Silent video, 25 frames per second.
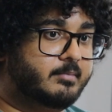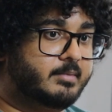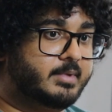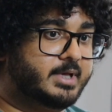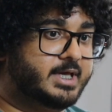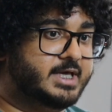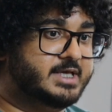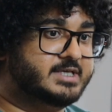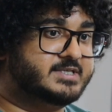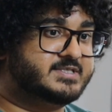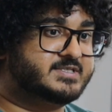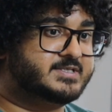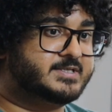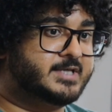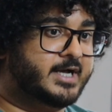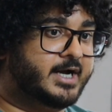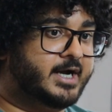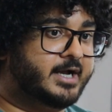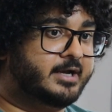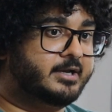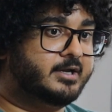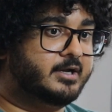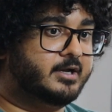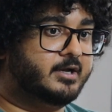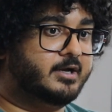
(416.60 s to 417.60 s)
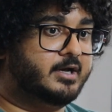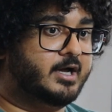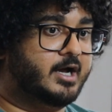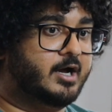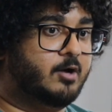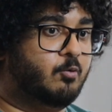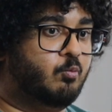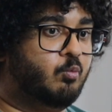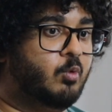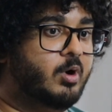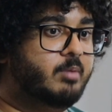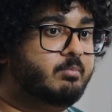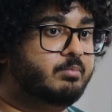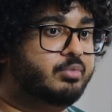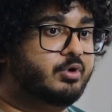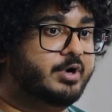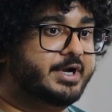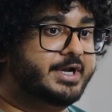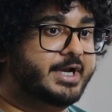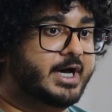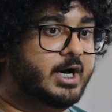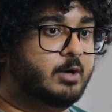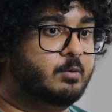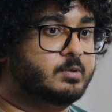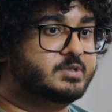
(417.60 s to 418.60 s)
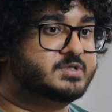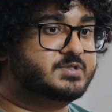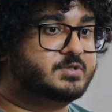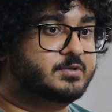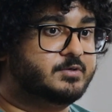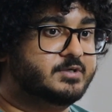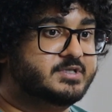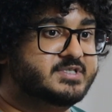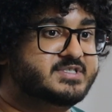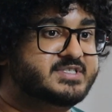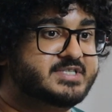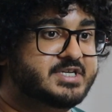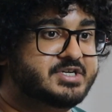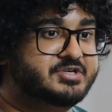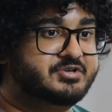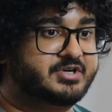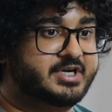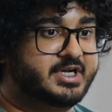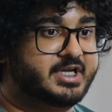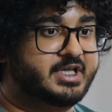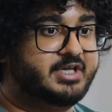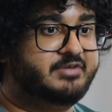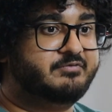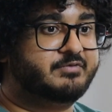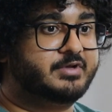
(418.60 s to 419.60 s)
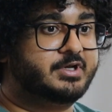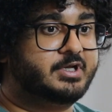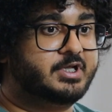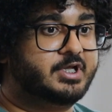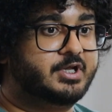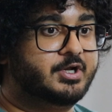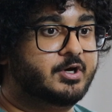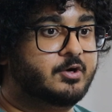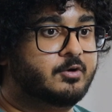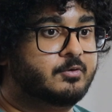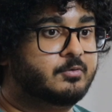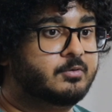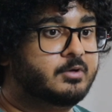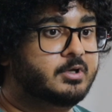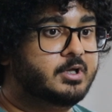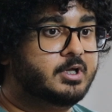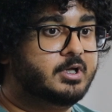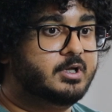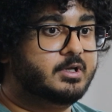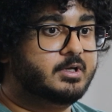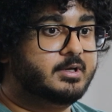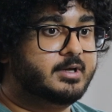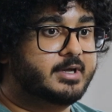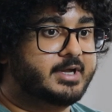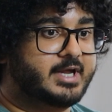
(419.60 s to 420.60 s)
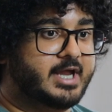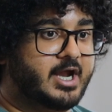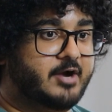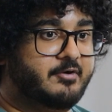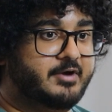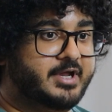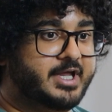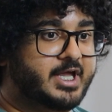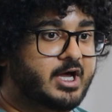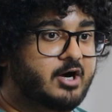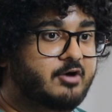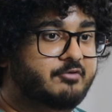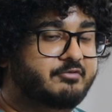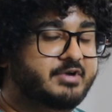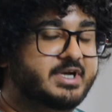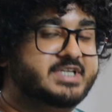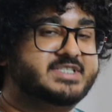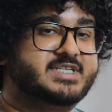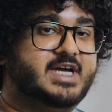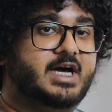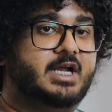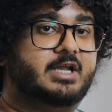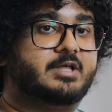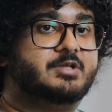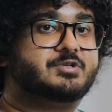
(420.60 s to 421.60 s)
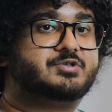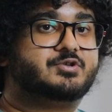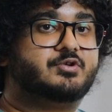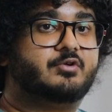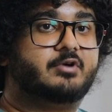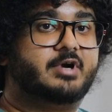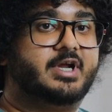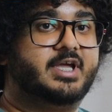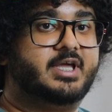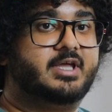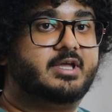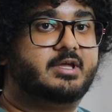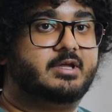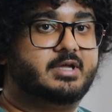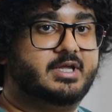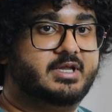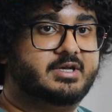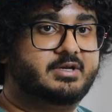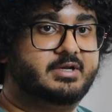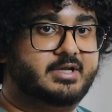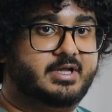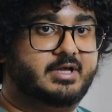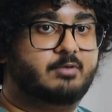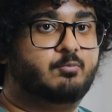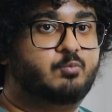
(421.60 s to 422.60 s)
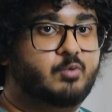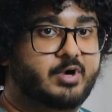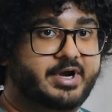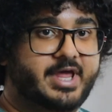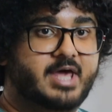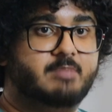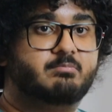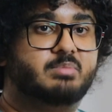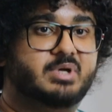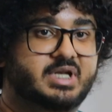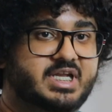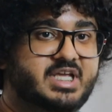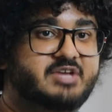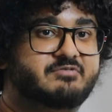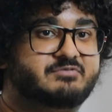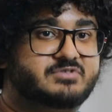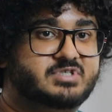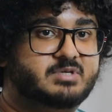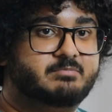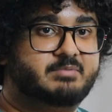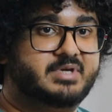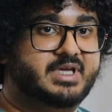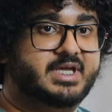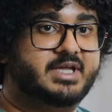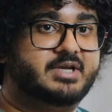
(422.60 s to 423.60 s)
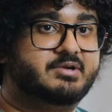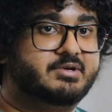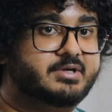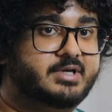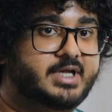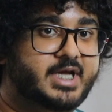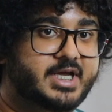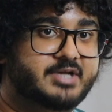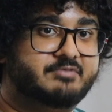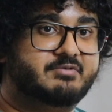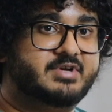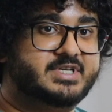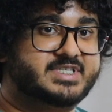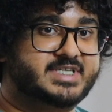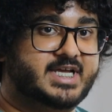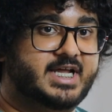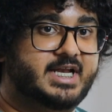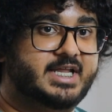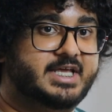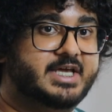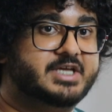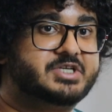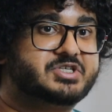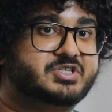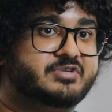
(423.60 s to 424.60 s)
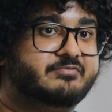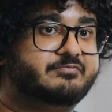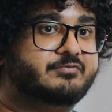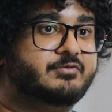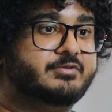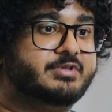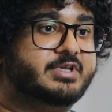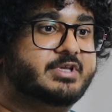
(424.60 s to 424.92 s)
is that at one point I was considering even, you know, carrying out a retaliatory, in what I believe to be in retaliation for the